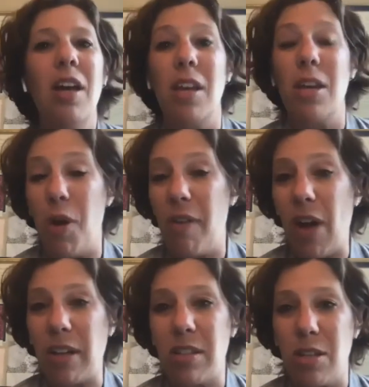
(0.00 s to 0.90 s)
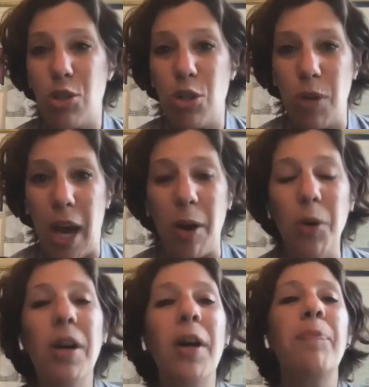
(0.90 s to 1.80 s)
that you have access to
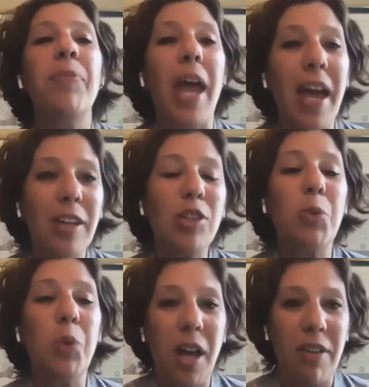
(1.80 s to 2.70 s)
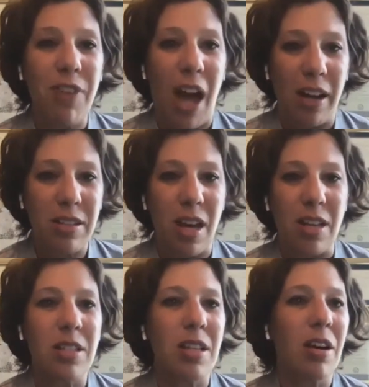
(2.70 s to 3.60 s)
now, and you will have
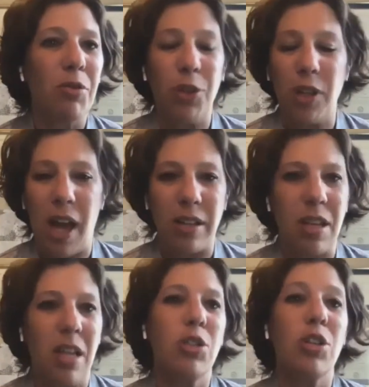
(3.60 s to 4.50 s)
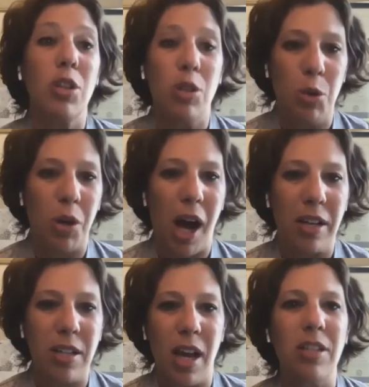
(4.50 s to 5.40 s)
access, full access to the new
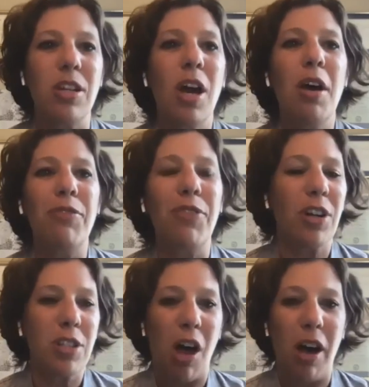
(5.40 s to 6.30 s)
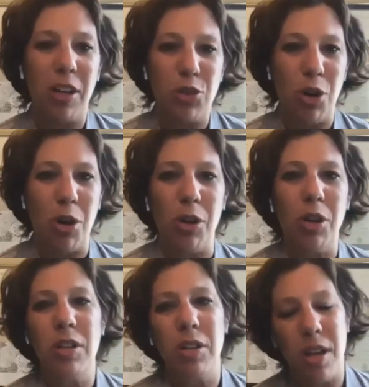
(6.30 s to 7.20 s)
content for as long as your
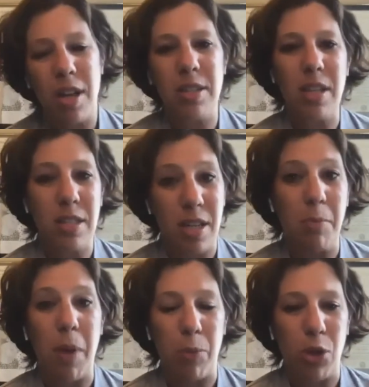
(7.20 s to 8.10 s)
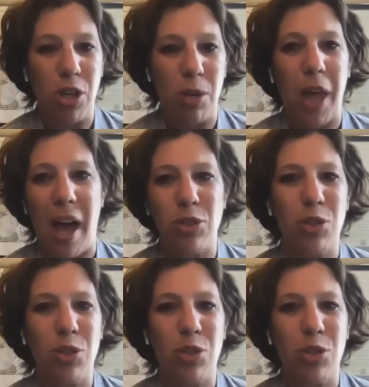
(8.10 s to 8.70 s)
existing membership lasts.